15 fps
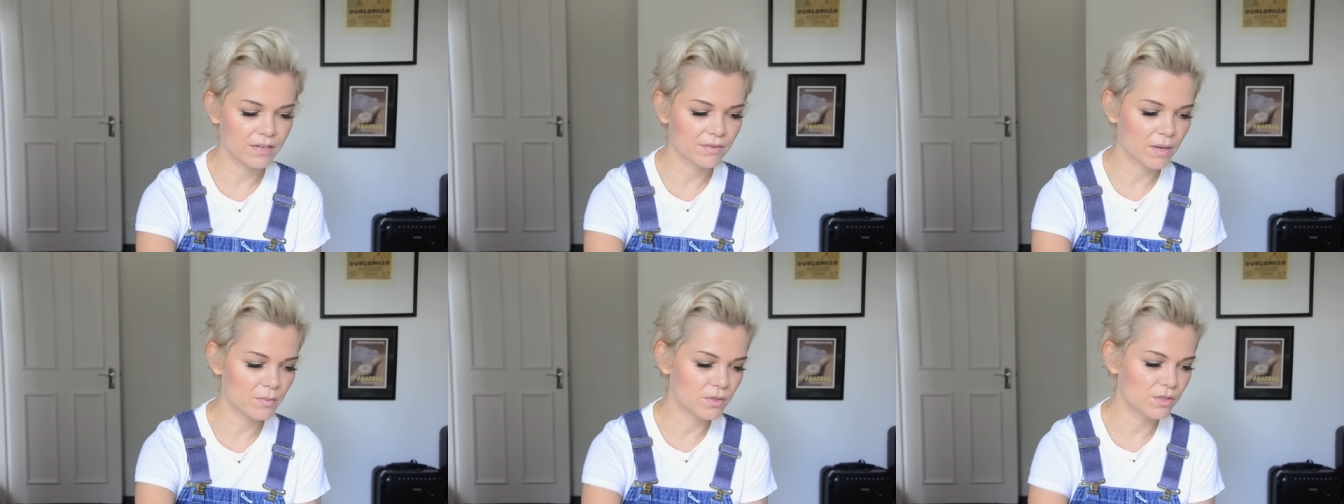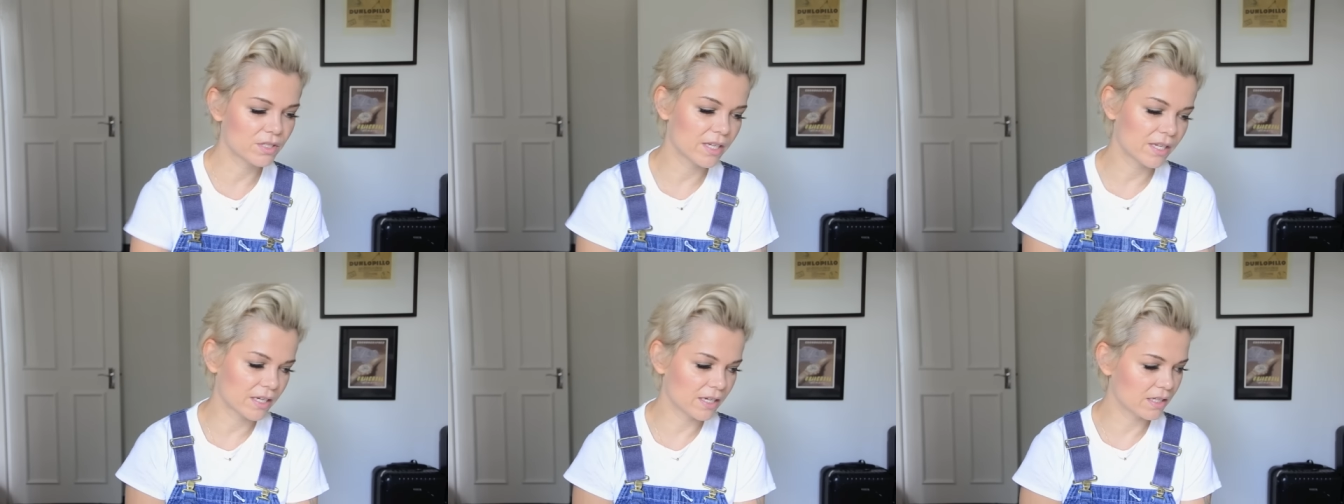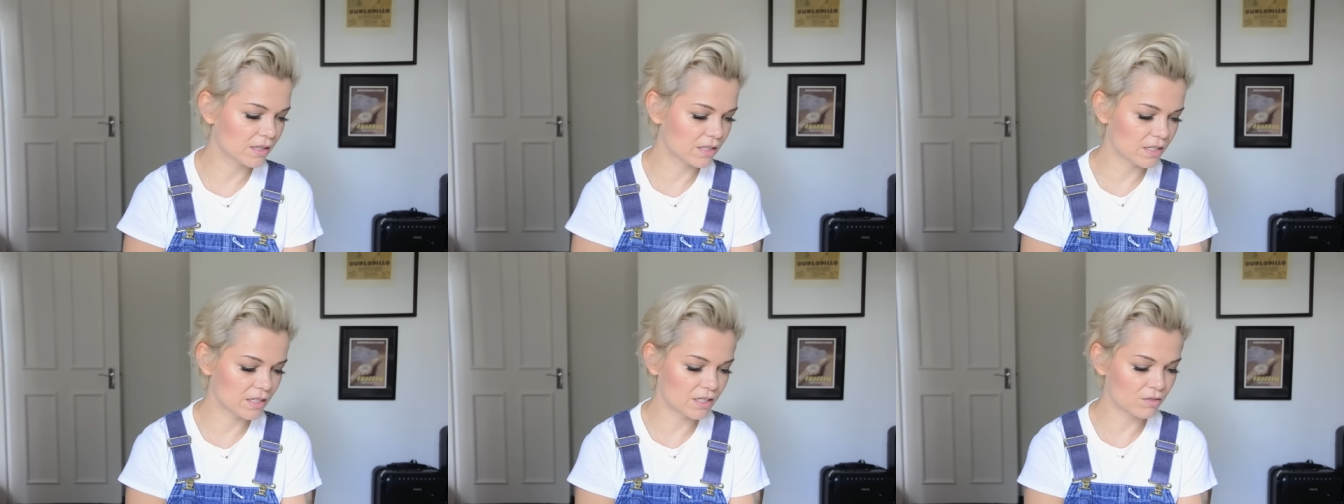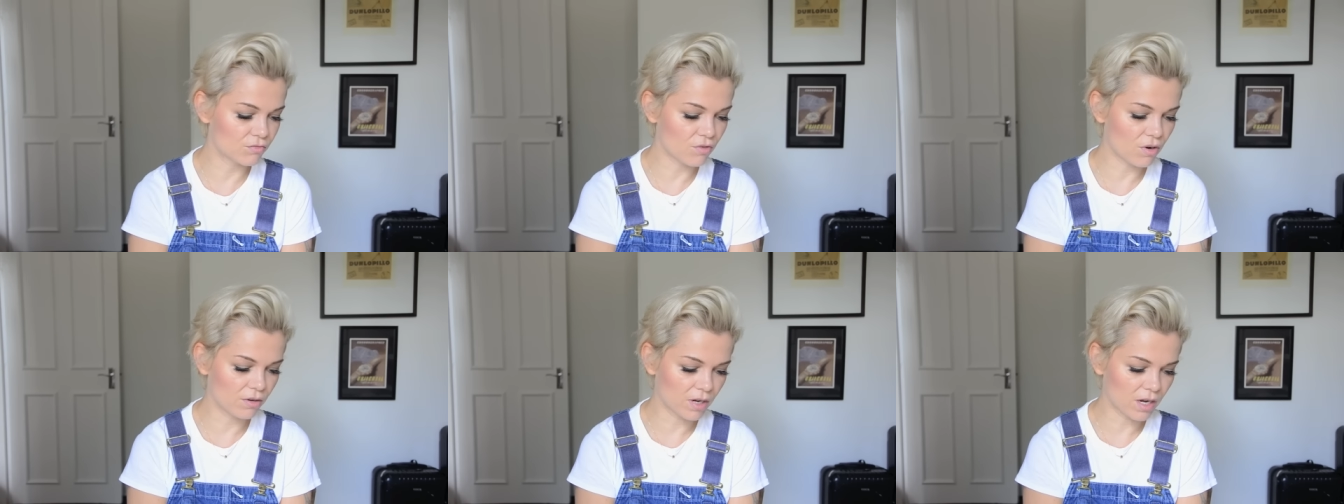if I'm using it the
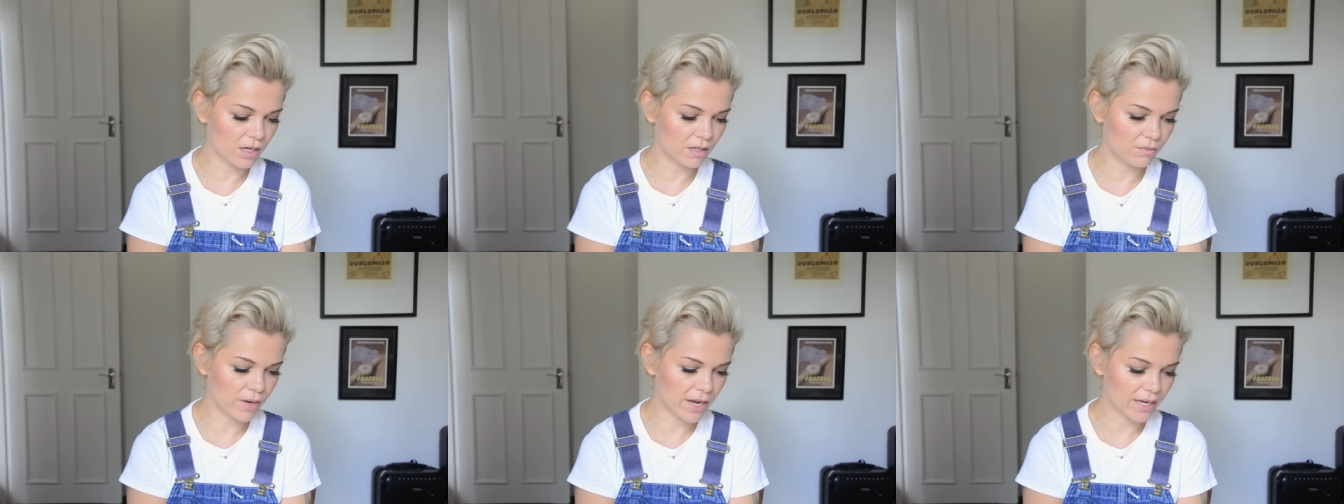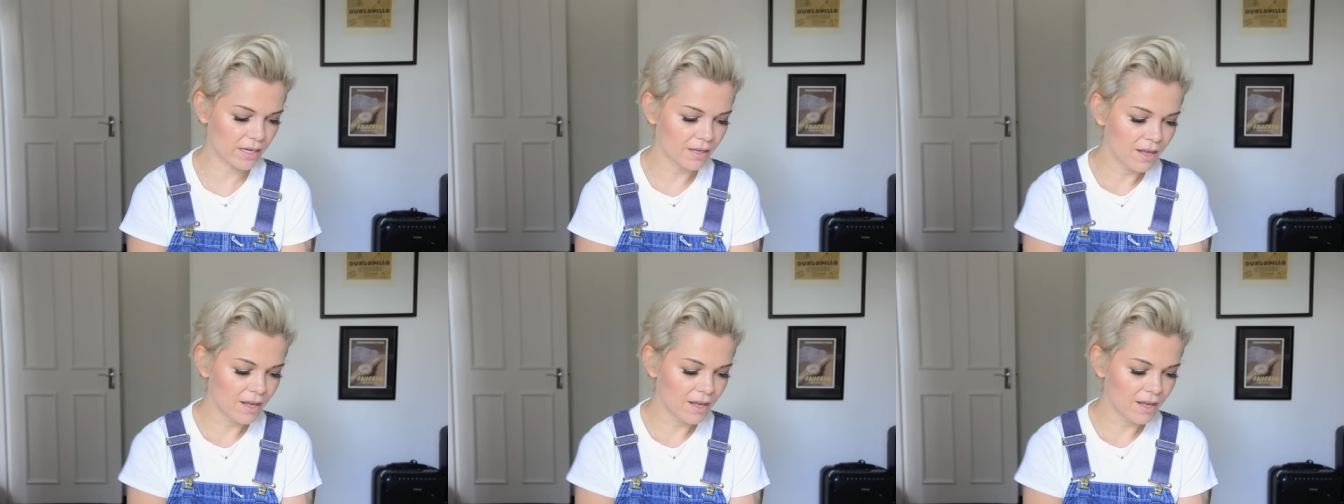wrong kind of Ouai.